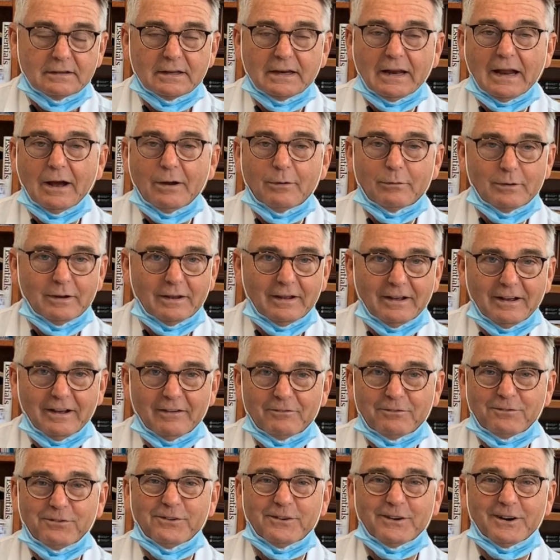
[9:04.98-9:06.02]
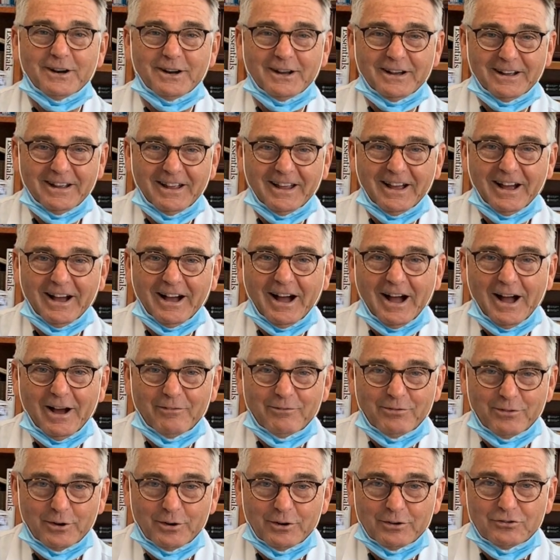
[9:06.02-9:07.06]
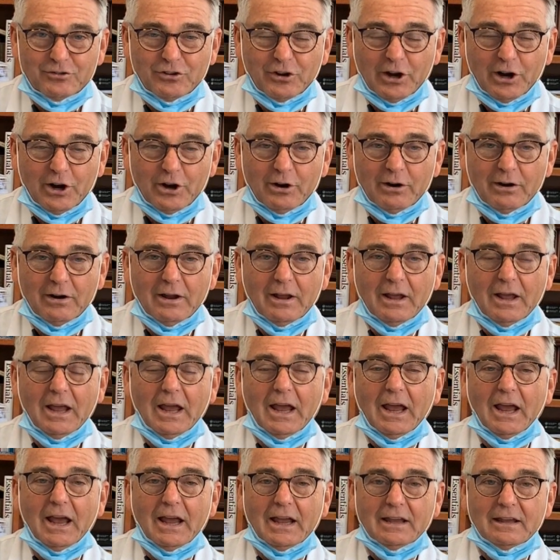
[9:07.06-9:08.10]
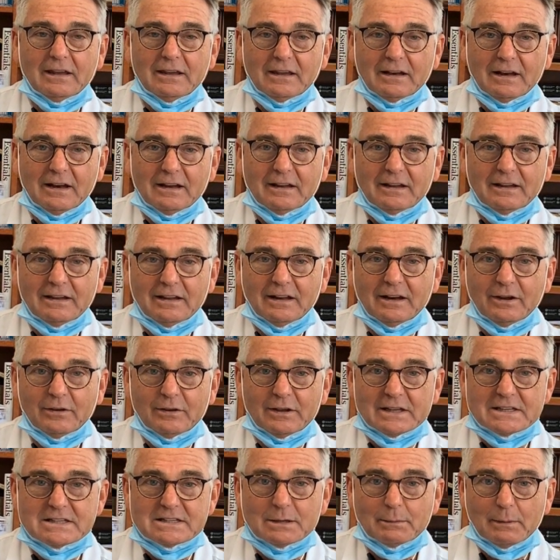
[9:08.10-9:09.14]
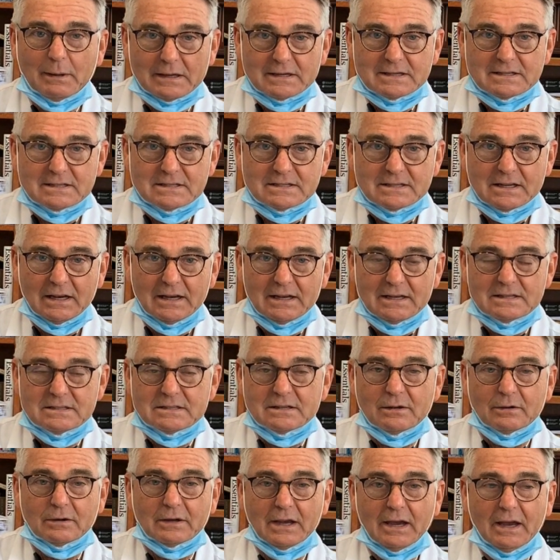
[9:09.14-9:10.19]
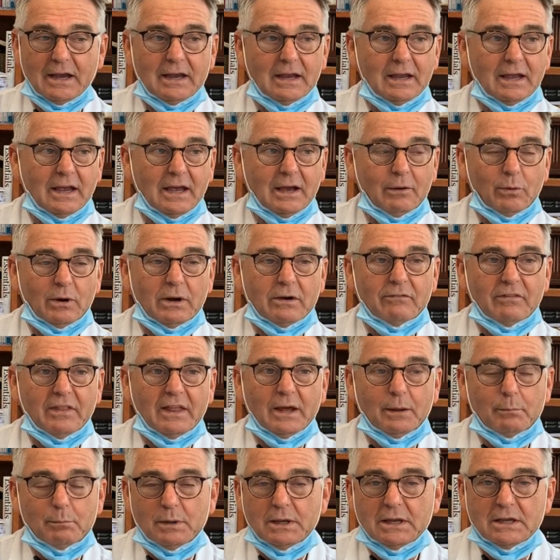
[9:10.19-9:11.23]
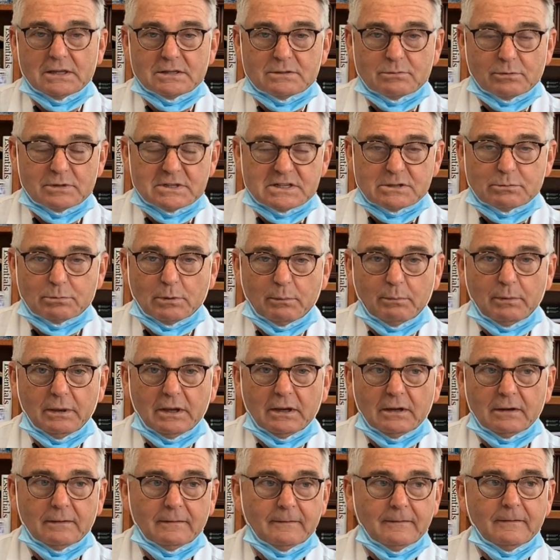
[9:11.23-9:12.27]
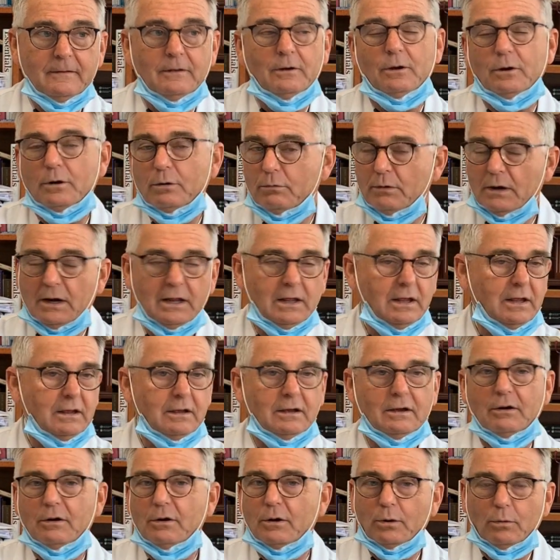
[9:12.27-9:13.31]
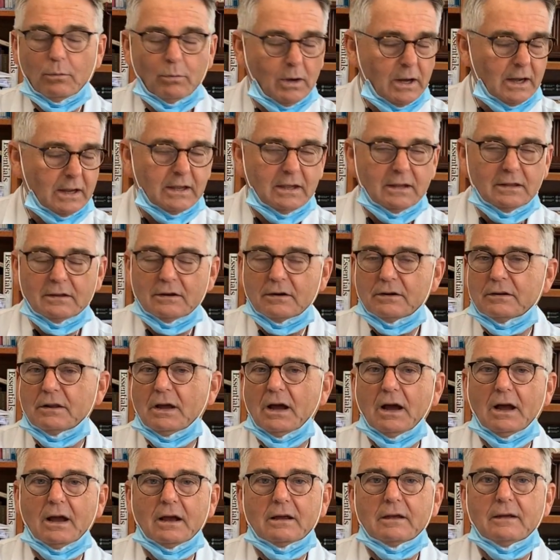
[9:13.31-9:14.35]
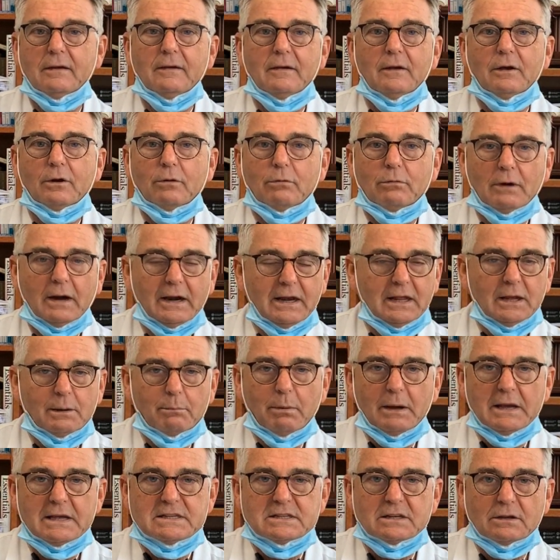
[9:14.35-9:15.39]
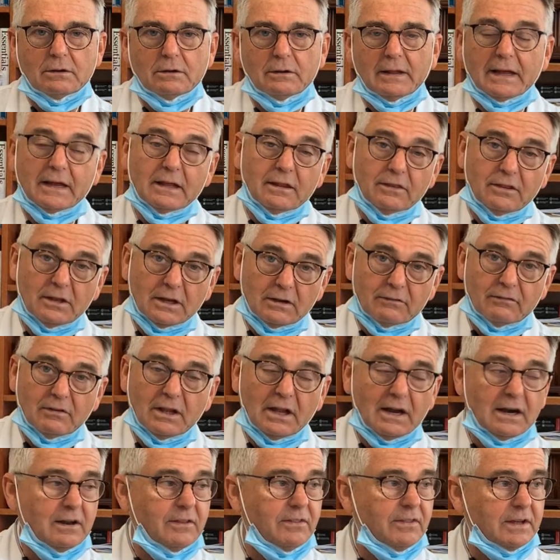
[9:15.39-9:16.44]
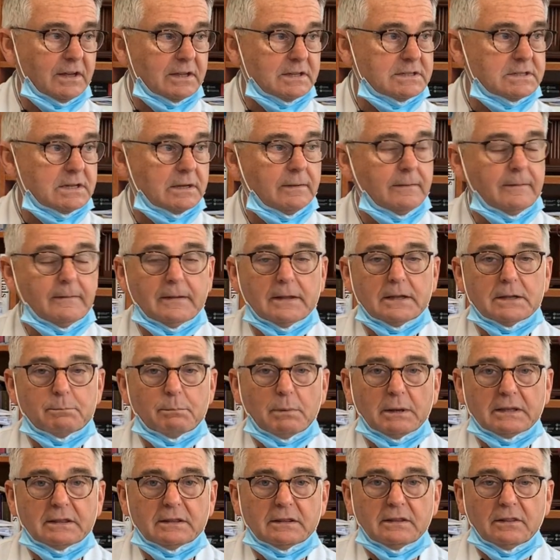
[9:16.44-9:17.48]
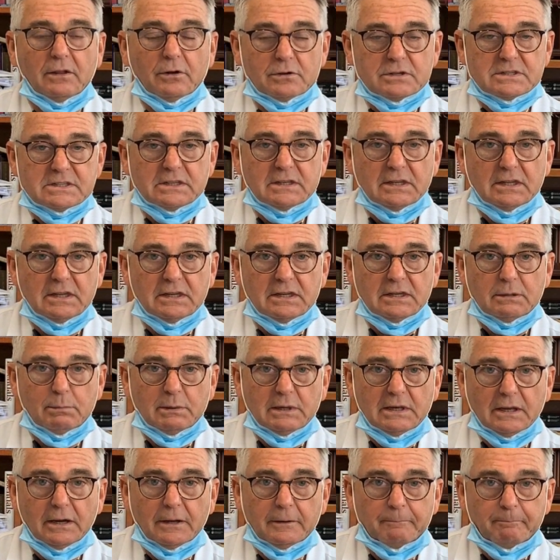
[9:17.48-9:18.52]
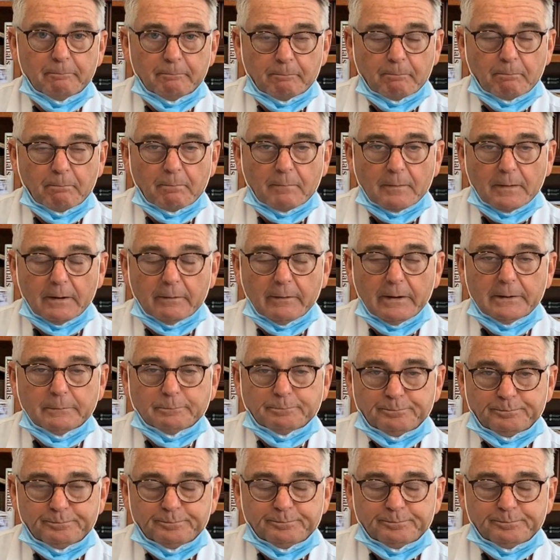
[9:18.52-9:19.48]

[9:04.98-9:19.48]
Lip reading: get out off their chair and get some exercise, okay? And whatever that means, with swimming or running or walking their dog or riding a bicycle. I can think of a lot of things, but those need to be done. All right?